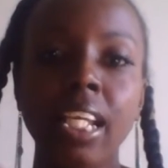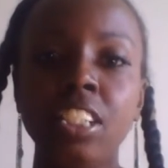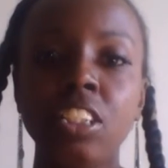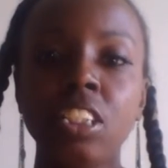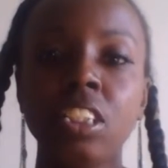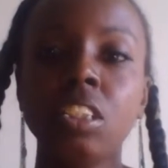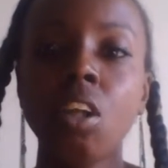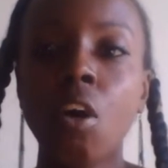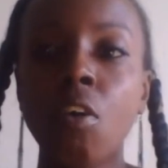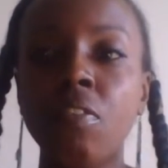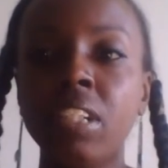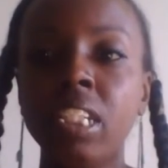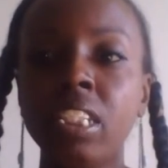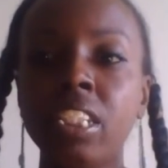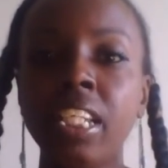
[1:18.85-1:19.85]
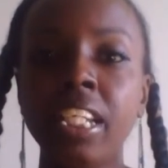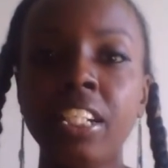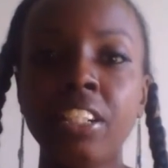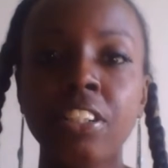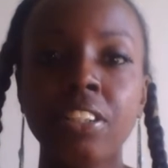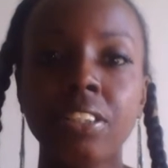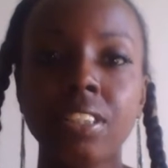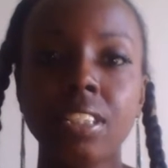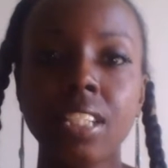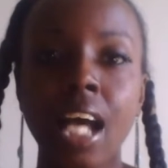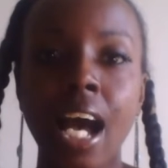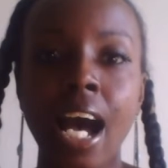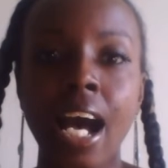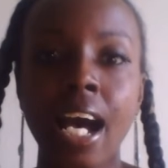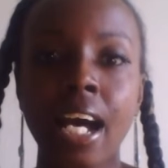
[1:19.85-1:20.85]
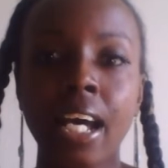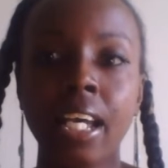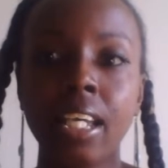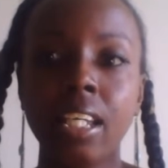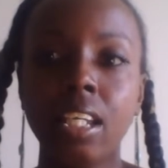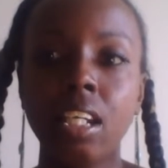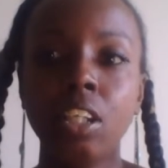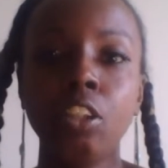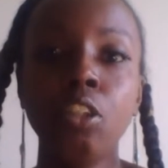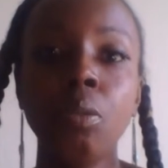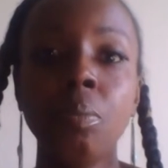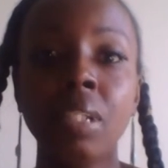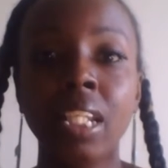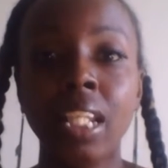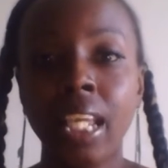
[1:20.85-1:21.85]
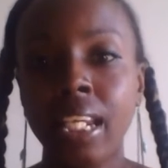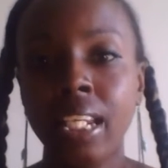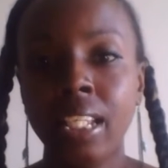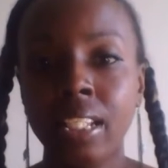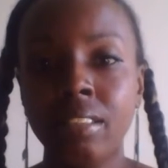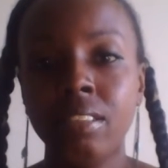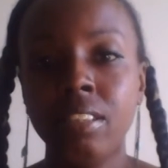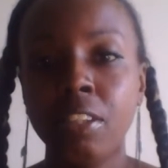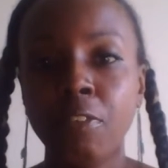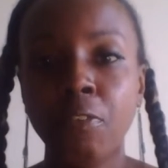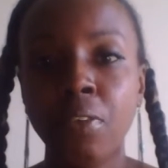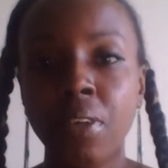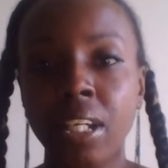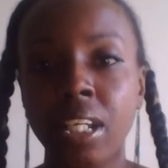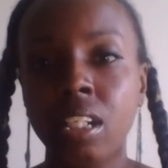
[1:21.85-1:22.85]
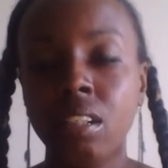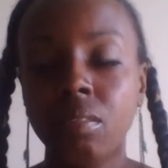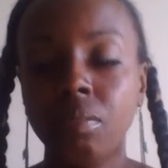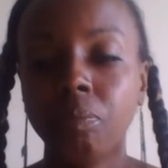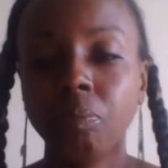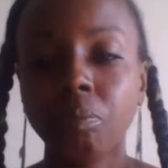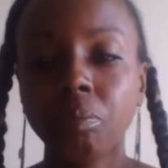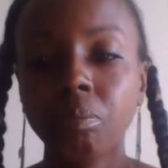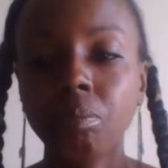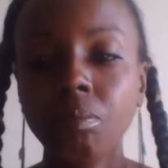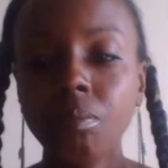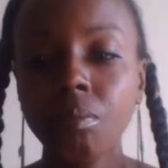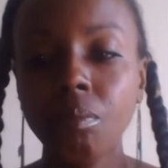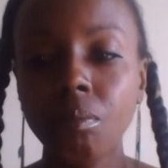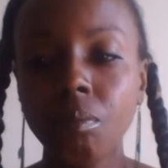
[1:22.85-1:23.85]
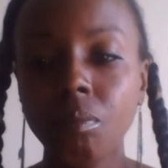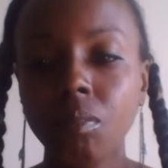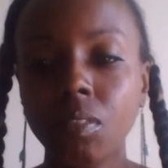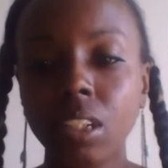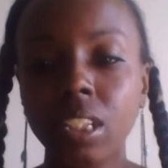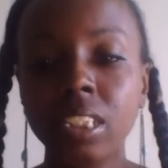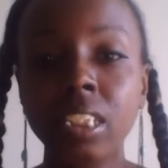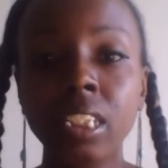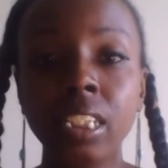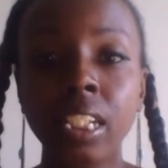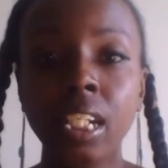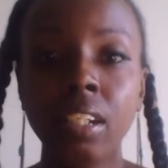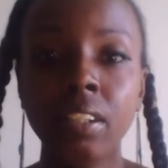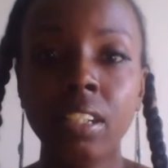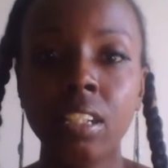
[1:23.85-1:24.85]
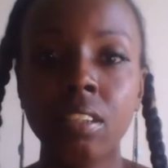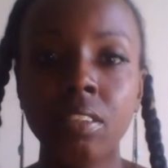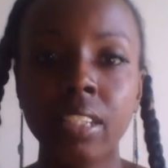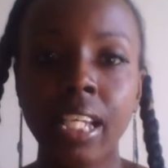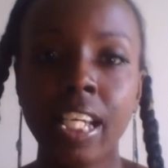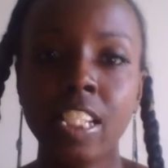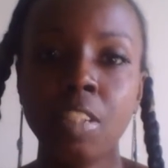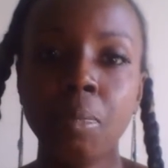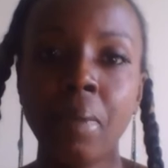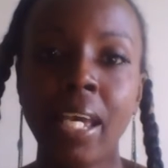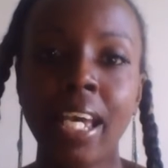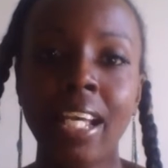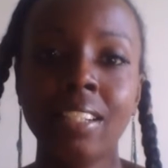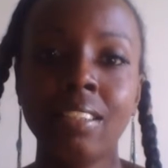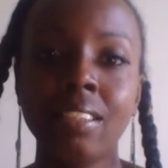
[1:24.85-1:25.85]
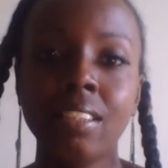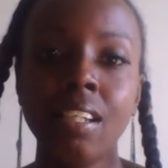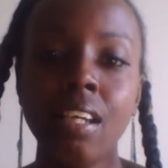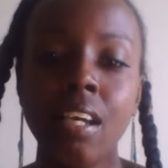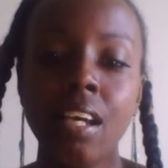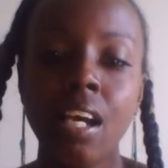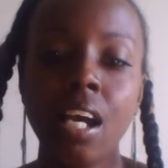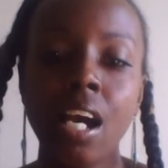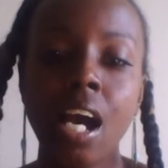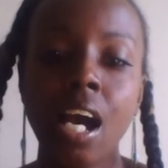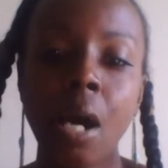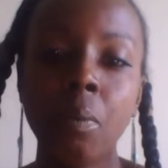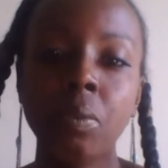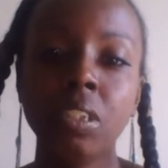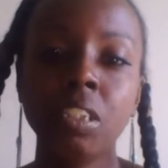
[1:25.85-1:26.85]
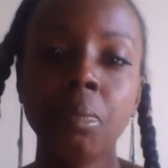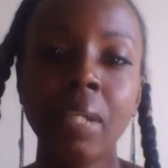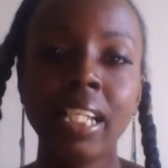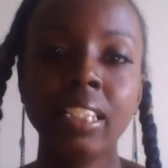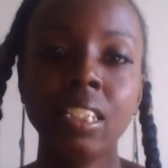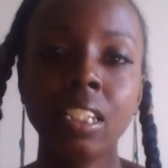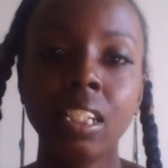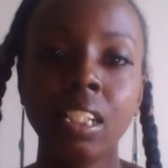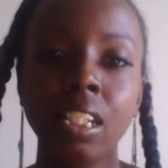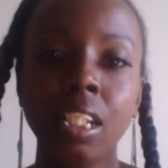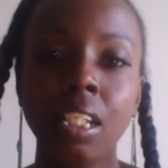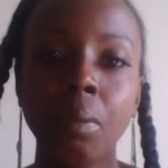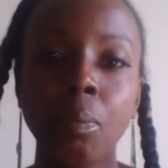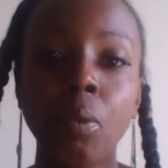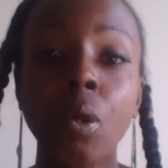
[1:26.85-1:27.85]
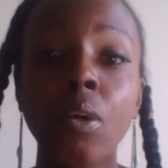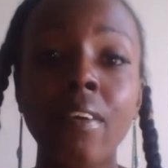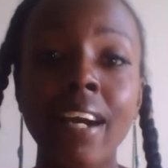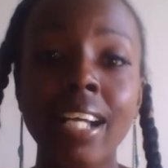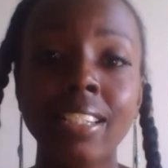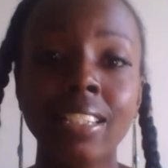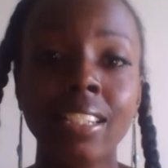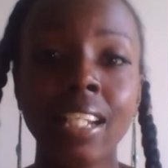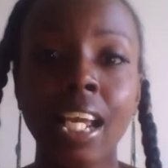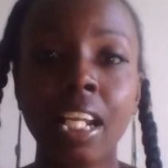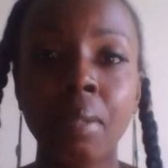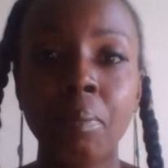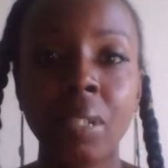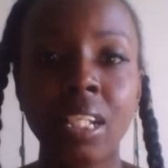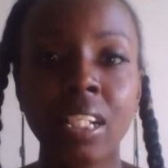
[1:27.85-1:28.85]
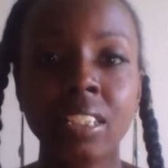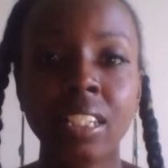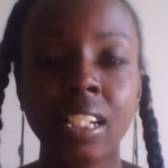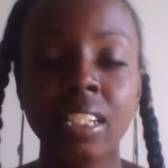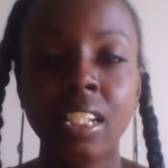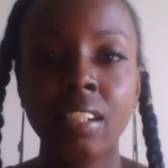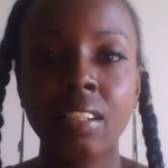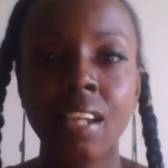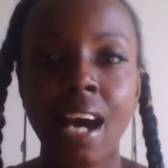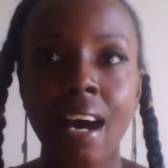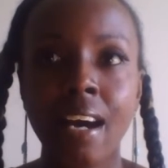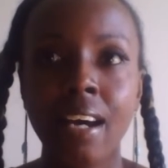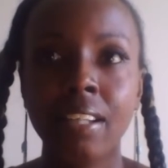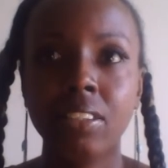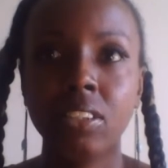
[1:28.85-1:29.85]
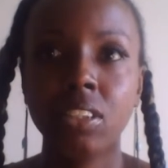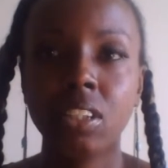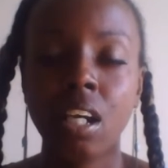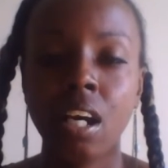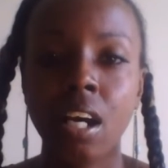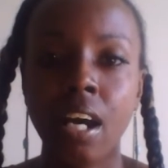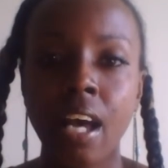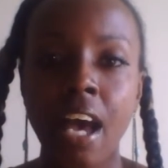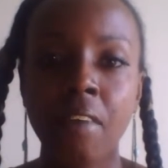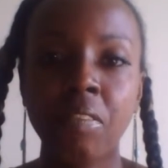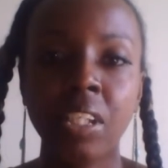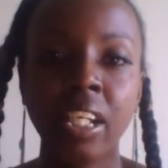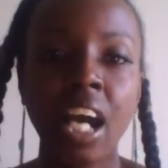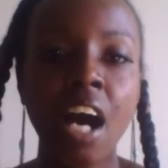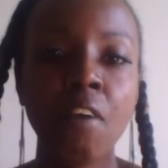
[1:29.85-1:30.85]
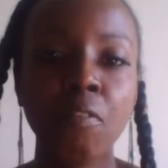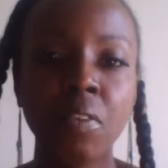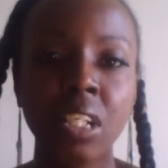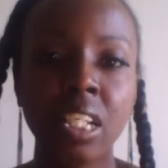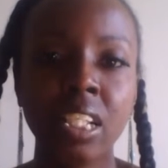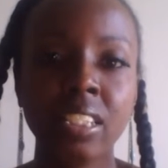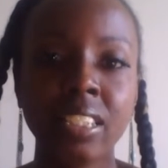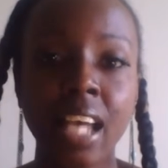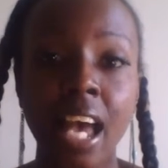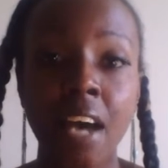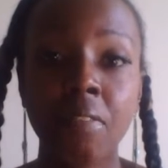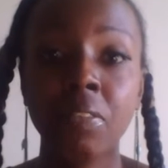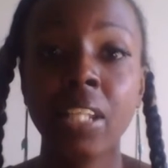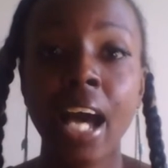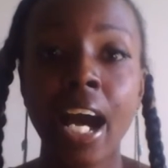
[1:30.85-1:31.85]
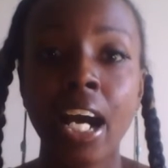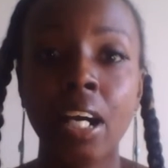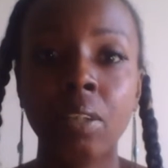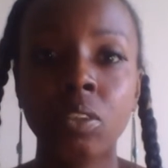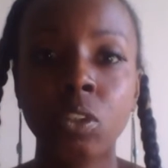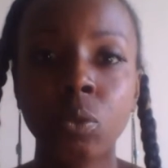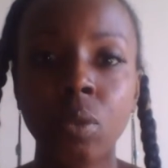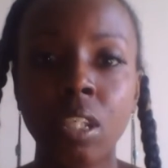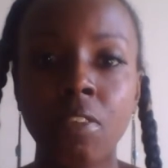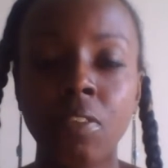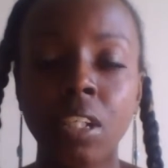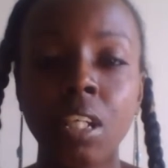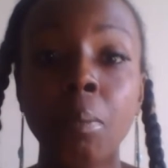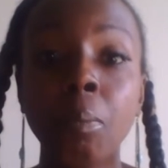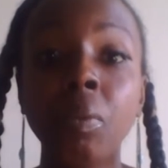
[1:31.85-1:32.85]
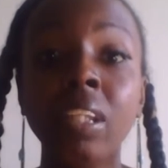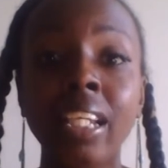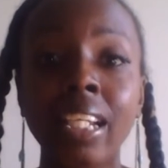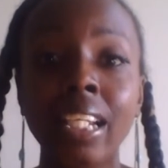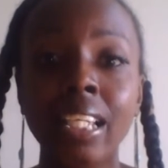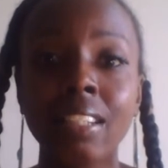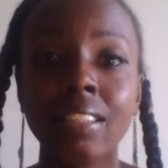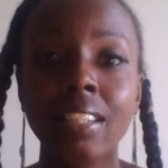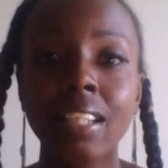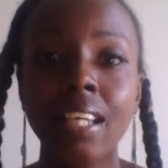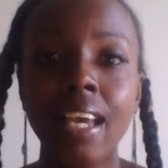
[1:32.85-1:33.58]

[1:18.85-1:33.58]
it just, over the years, I accumulated different scenarios, aspects. I was basically procrastinating because I did not have the confidence I have now to even complete it,